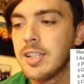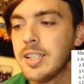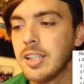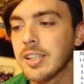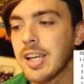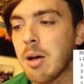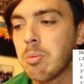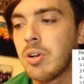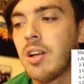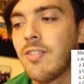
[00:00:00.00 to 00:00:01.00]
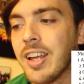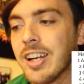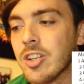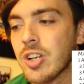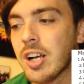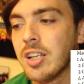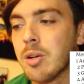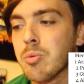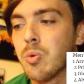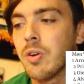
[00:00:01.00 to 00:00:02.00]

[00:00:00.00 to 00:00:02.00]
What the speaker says: and Dylan Capwell of Atlanta Track Club in